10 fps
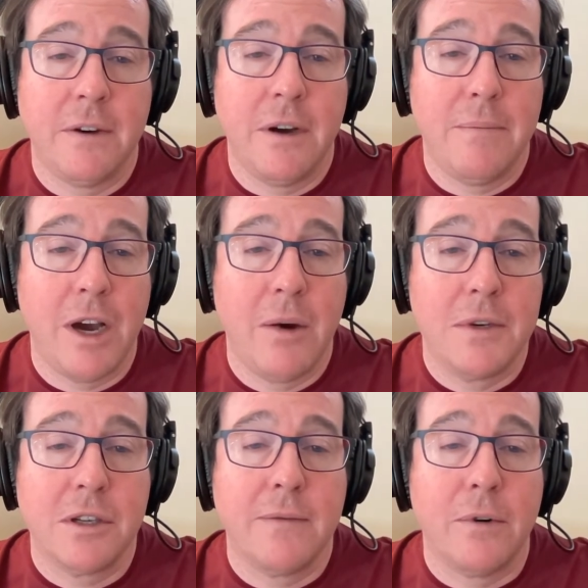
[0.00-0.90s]
Um, I always
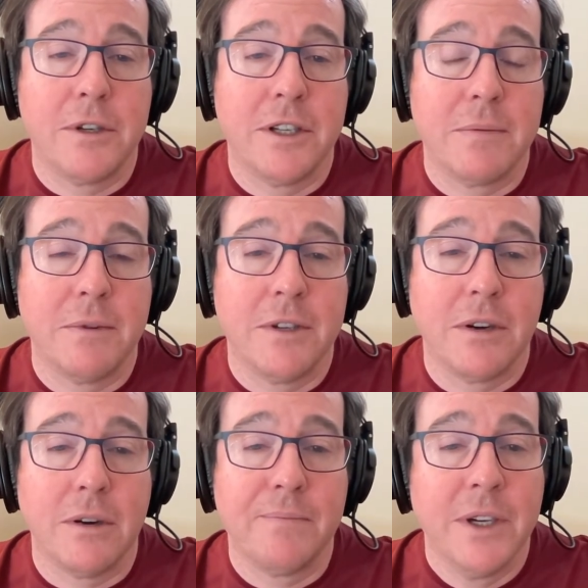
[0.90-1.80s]
look forward to this one.
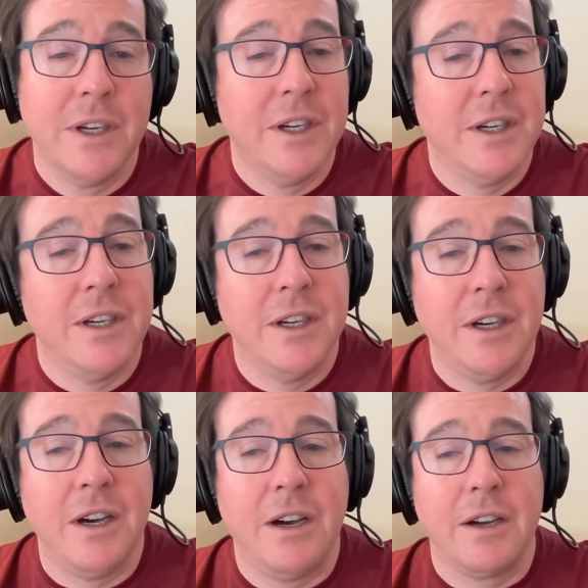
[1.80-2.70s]
So
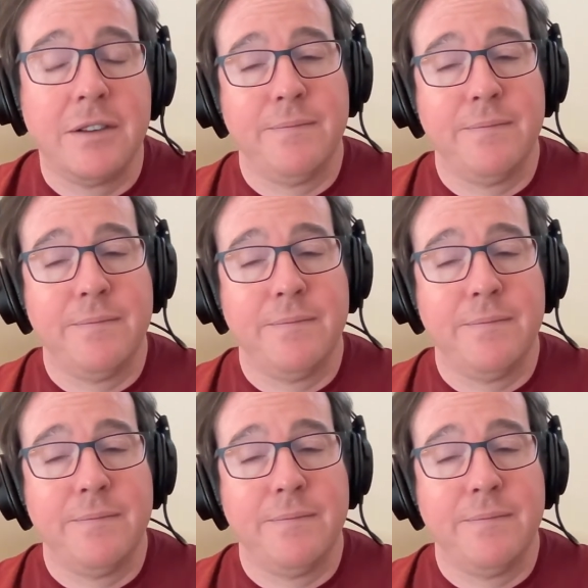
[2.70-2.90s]
uh,